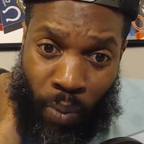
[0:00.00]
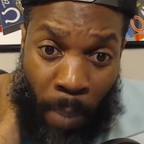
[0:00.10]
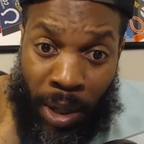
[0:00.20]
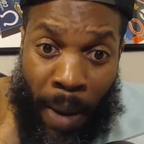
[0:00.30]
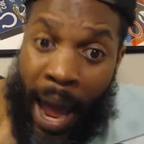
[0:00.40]

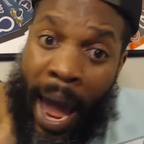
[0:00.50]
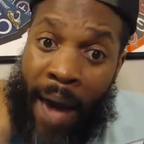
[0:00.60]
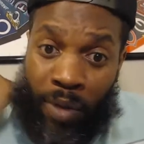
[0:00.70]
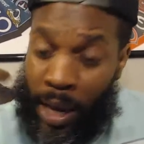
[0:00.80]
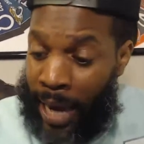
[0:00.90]
I'm talking
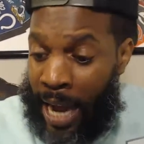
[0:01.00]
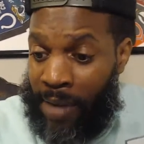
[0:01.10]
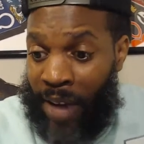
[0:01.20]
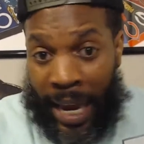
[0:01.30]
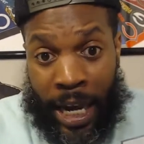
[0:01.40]
about not
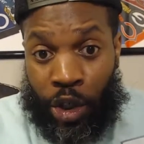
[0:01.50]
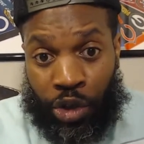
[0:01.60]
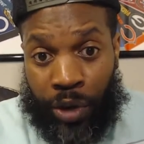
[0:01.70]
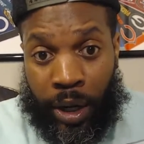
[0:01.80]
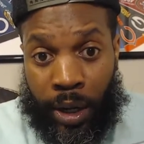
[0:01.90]
even the
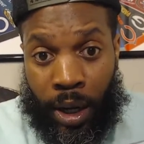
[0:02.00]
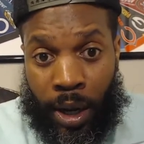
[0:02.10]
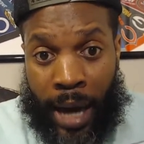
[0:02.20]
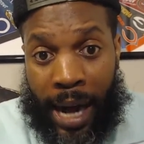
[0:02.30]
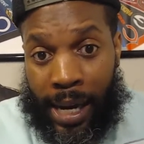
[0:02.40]
injury,
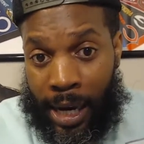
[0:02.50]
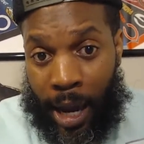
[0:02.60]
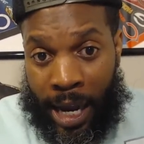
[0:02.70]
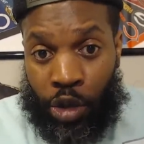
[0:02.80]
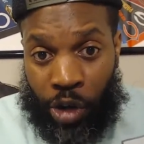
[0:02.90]
not even
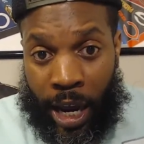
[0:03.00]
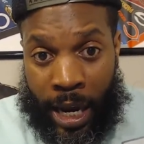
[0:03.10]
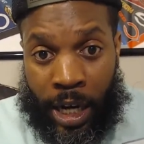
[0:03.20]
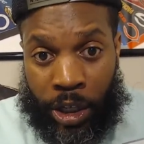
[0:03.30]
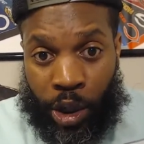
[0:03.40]
the injury that
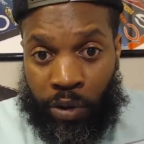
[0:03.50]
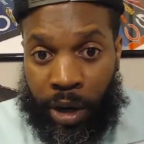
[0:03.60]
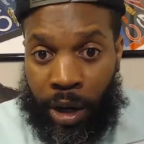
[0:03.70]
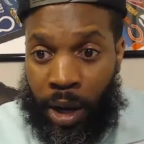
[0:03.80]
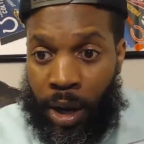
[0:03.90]
ended his
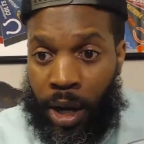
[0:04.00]
career.